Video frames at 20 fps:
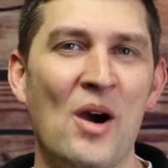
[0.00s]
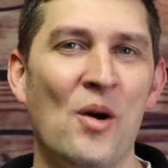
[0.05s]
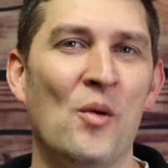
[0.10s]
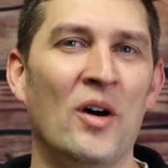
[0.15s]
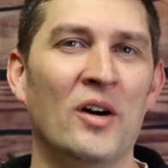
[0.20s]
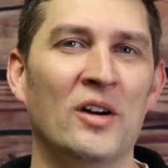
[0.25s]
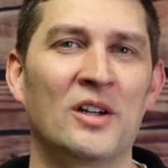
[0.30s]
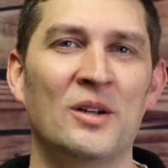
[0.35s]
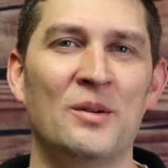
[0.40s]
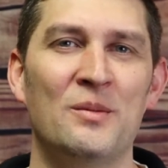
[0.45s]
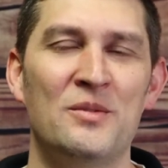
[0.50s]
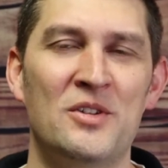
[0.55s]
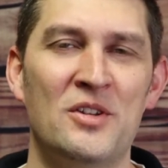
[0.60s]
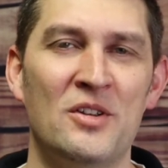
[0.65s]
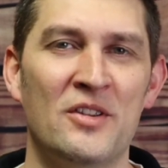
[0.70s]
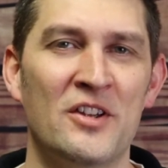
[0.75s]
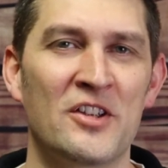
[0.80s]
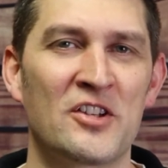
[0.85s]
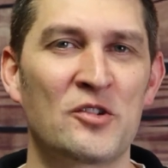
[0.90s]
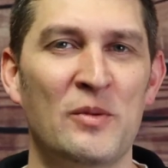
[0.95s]
welcome
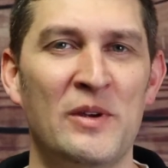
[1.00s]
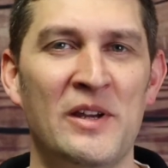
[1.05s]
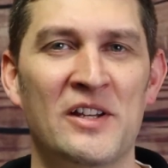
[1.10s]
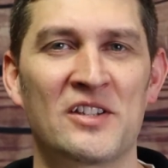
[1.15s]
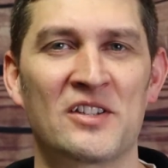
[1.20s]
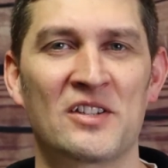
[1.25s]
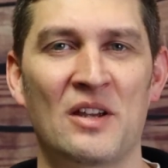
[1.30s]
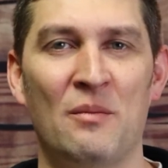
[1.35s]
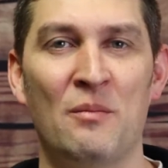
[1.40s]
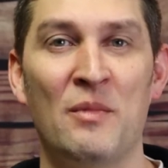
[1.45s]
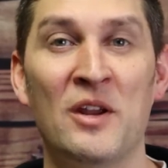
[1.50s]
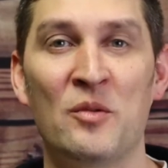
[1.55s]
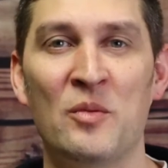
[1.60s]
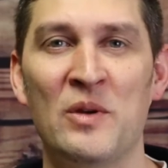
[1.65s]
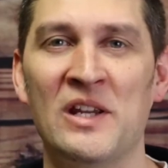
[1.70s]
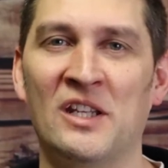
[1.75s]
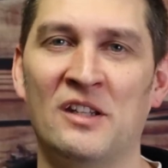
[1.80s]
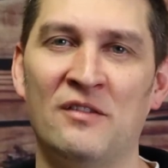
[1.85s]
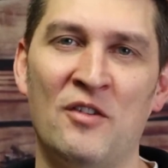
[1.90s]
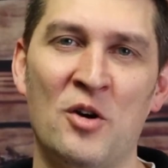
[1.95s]
to this week's
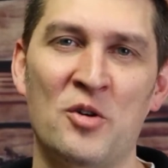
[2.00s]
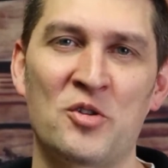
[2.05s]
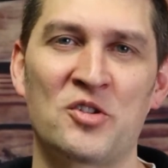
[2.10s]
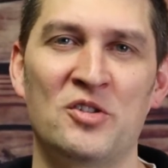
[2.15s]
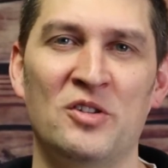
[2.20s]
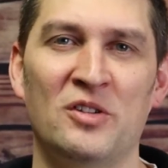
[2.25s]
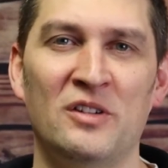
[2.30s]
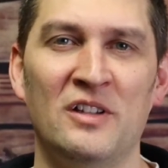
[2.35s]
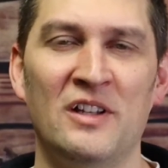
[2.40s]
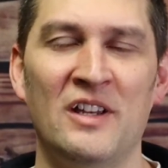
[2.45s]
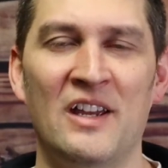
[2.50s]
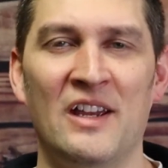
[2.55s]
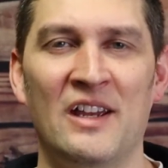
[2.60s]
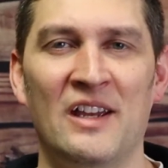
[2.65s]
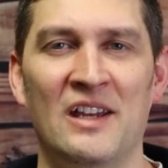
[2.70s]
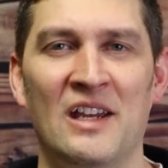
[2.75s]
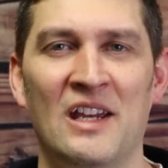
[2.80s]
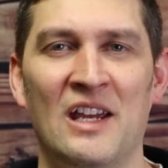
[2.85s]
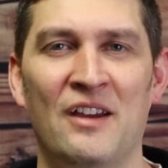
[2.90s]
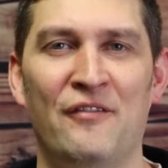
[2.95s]
midweek devotional.
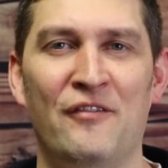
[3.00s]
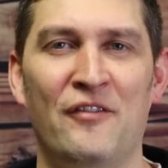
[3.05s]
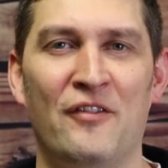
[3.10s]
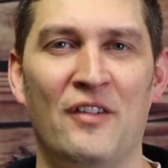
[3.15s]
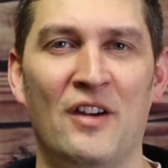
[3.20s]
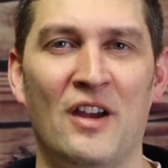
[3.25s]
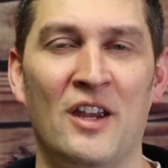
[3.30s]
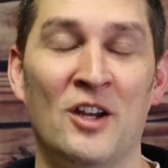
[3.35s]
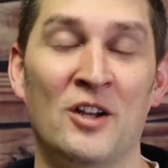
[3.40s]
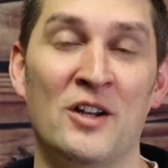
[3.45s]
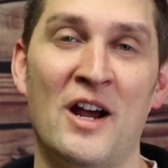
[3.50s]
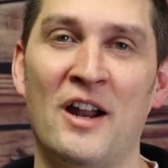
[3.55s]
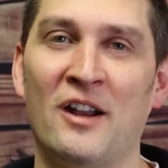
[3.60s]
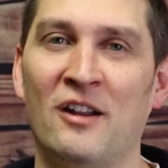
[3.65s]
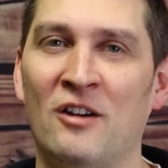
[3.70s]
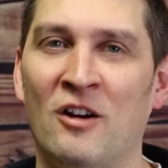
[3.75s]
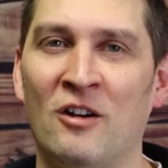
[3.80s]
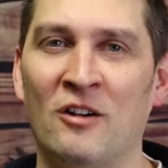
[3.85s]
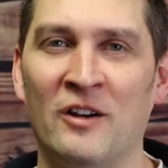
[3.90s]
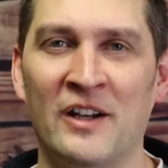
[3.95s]
If you're
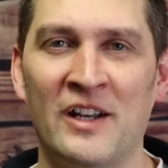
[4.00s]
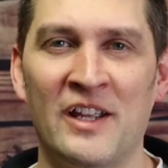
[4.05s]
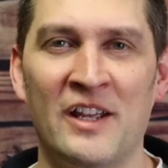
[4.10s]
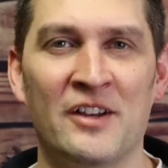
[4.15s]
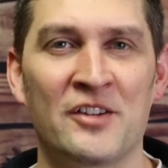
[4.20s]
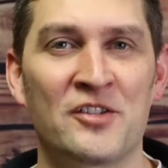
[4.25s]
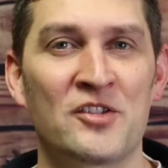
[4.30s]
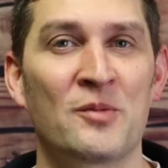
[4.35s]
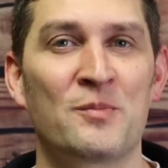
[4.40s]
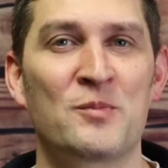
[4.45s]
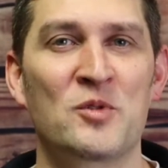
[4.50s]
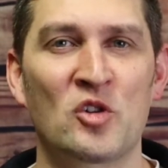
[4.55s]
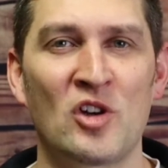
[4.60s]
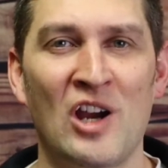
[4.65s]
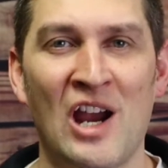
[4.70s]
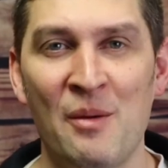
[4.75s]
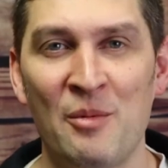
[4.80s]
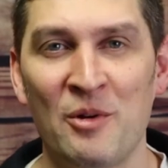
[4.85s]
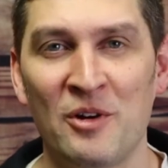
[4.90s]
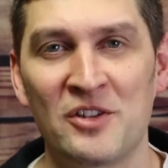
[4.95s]
not already a
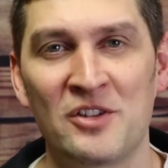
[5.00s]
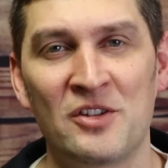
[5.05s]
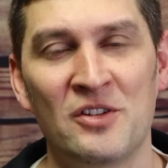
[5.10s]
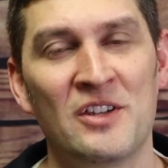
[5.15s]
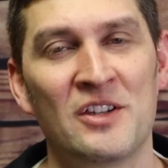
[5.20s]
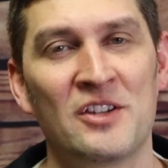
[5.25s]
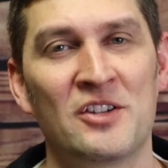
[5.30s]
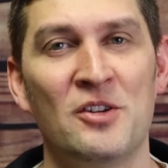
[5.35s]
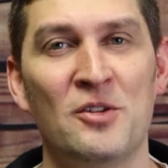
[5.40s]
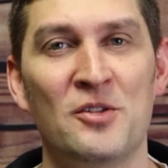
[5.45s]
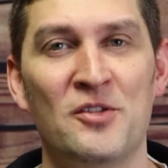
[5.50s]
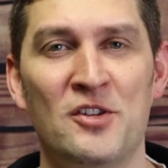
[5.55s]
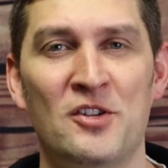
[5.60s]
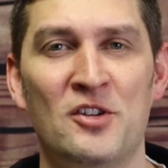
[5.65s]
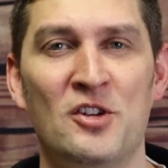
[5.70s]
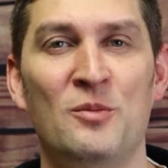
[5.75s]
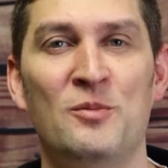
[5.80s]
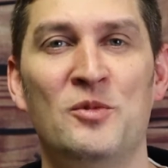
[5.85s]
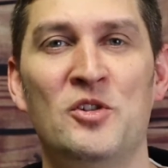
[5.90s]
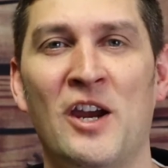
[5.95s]
subscriber to this
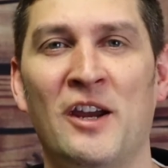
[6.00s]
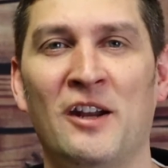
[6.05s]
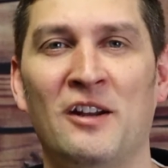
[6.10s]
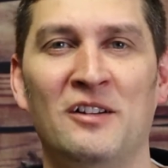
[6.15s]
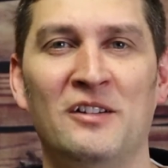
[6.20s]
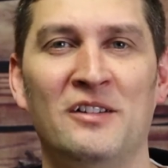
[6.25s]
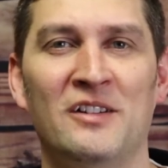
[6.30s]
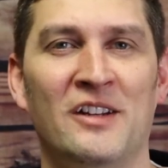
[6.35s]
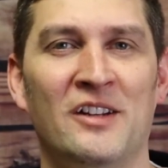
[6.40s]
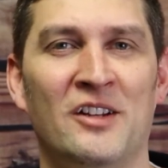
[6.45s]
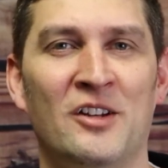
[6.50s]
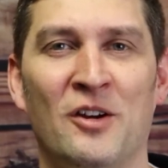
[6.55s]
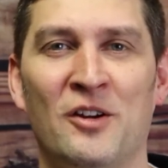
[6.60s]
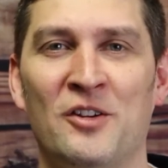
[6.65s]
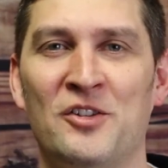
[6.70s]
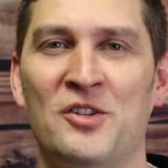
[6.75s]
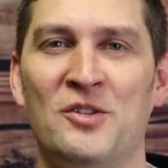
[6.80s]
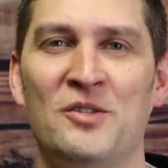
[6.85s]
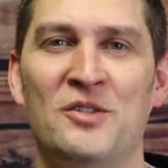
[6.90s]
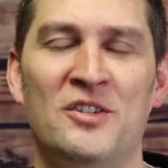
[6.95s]
YouTube channel, I
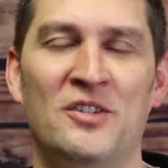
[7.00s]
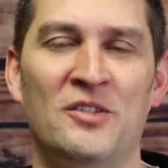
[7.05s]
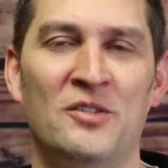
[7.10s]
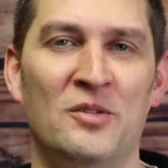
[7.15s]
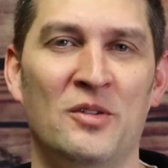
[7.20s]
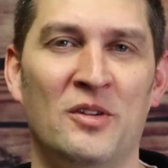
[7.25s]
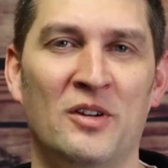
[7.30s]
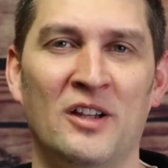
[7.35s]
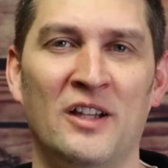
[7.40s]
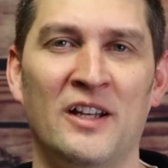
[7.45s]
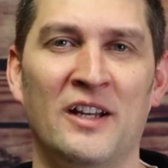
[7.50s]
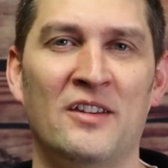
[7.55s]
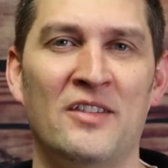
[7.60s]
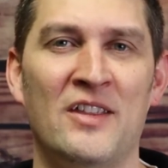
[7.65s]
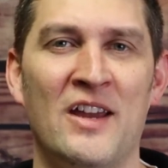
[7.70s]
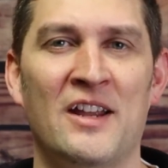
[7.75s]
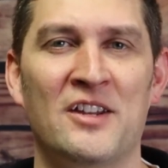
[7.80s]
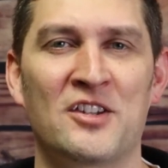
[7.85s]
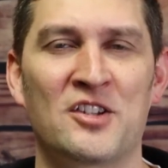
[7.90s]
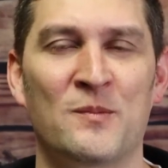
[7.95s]
encourage you to click
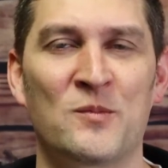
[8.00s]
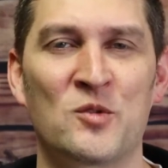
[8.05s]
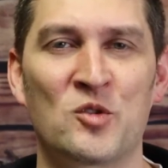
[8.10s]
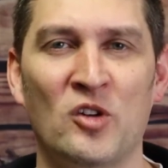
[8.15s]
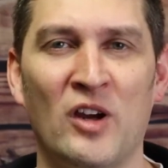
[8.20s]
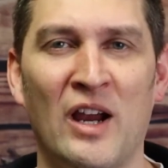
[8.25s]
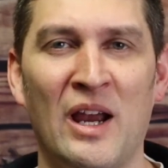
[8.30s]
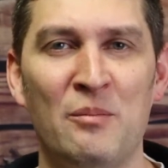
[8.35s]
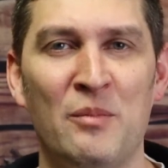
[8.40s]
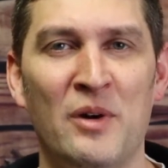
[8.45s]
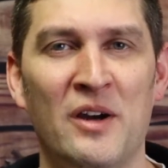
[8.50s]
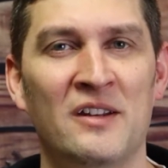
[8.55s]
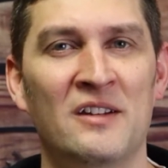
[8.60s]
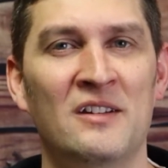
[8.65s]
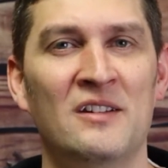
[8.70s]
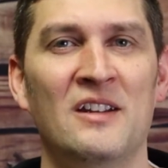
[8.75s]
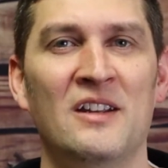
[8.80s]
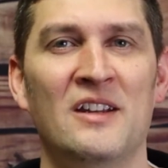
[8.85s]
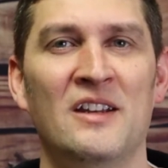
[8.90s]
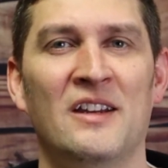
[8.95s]
that subscribe
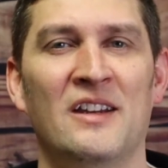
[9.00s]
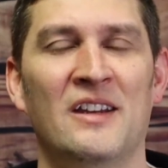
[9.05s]
button.